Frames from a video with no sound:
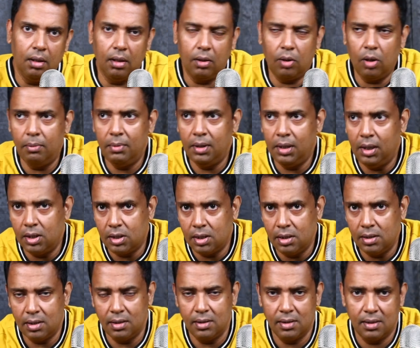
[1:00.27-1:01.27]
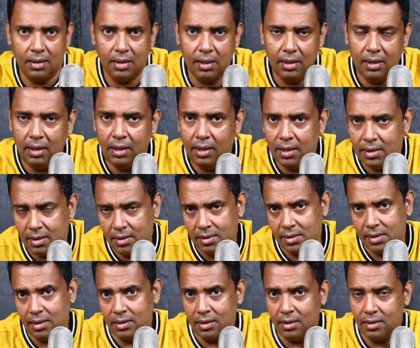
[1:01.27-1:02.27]
accommodations in certain areas
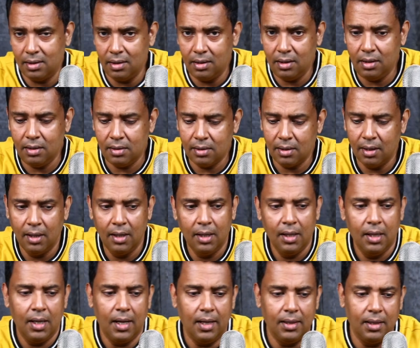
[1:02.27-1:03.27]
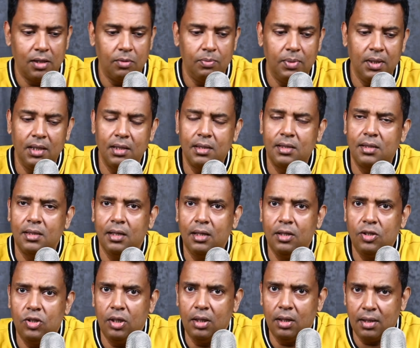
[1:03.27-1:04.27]
and certain cities. And there's been a
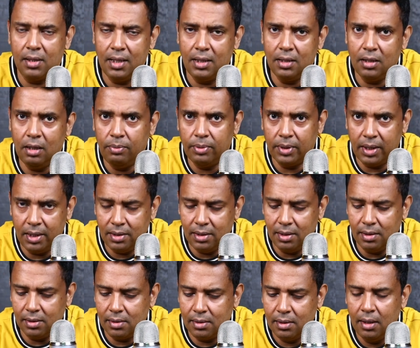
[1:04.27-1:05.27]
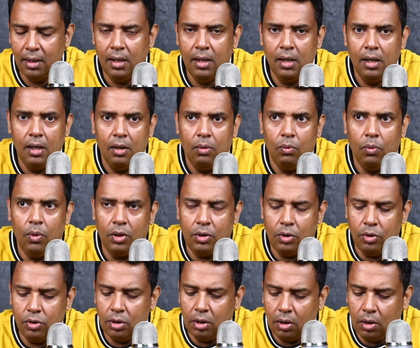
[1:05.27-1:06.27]
surge in rental prices.
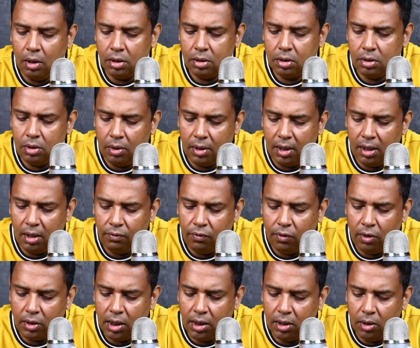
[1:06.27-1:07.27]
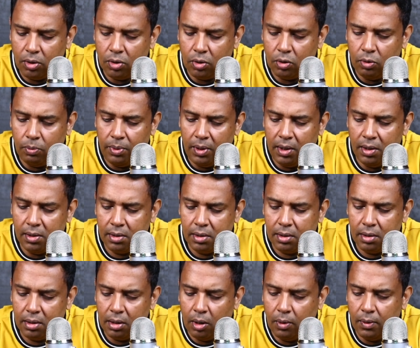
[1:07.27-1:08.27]
What used to cost to rent 40,000
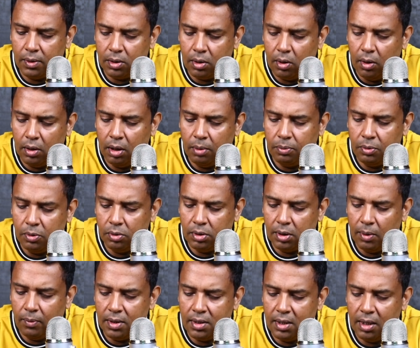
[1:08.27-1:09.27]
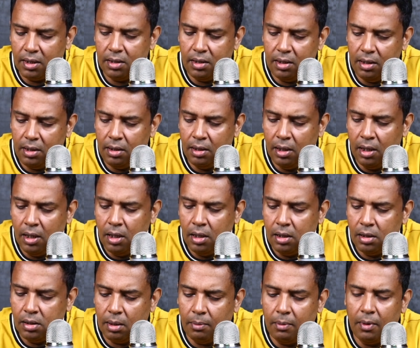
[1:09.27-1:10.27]
rupees now has gone up to somewhere 60.
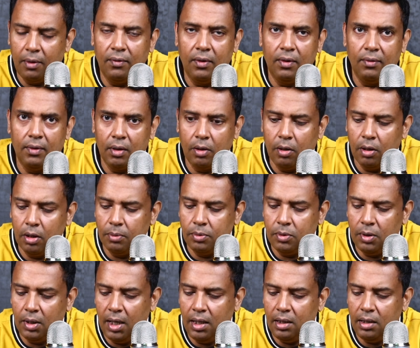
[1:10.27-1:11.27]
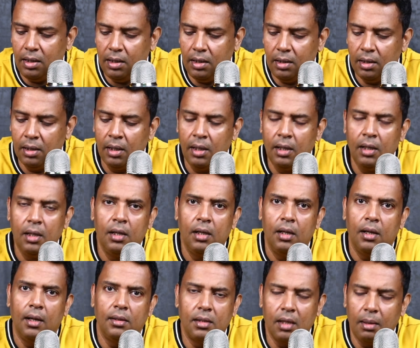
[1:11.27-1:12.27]
Some have even gone up to 80.
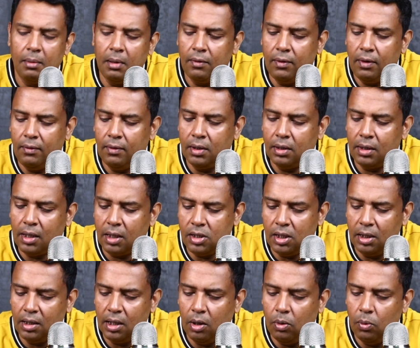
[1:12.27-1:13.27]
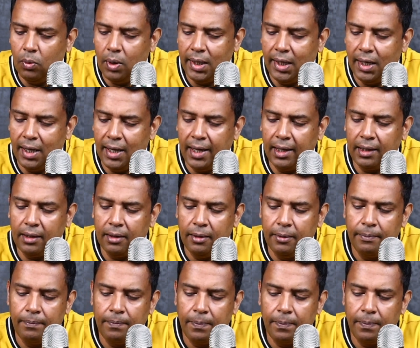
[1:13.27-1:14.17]
And some are even touching now 1 lakh.